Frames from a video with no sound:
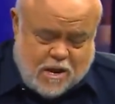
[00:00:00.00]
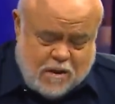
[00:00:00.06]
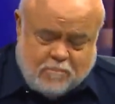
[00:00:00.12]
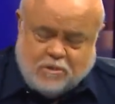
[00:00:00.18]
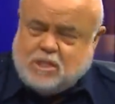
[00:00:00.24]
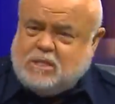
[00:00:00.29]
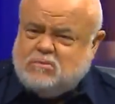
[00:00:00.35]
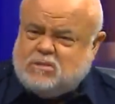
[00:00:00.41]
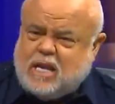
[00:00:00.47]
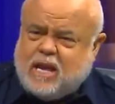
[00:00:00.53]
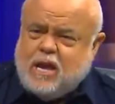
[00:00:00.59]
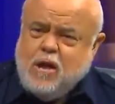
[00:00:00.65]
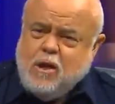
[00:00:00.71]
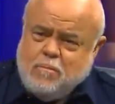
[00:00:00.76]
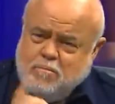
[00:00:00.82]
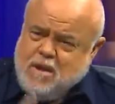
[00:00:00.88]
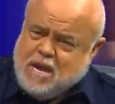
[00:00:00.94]
But she was like,
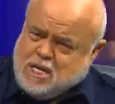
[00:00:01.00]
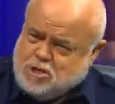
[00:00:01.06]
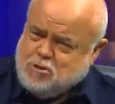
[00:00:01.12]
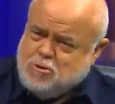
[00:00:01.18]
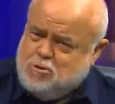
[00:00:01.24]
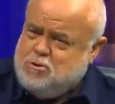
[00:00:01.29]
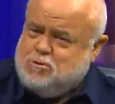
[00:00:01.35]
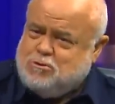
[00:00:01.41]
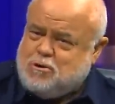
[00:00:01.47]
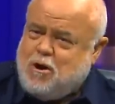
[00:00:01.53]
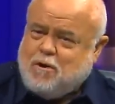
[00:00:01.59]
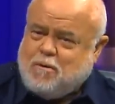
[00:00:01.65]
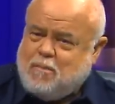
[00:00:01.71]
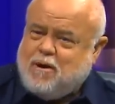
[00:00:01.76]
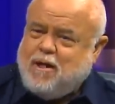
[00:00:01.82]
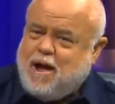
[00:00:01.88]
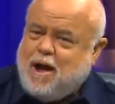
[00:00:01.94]
make sure you talk
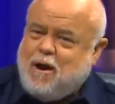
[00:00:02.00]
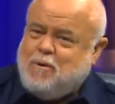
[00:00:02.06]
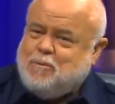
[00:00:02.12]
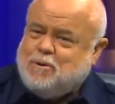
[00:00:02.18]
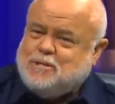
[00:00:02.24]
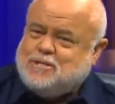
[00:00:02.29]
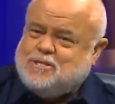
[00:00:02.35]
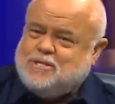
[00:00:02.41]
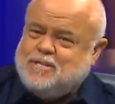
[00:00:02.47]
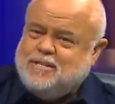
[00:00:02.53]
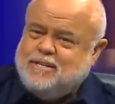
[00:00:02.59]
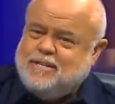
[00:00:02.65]
about Howard's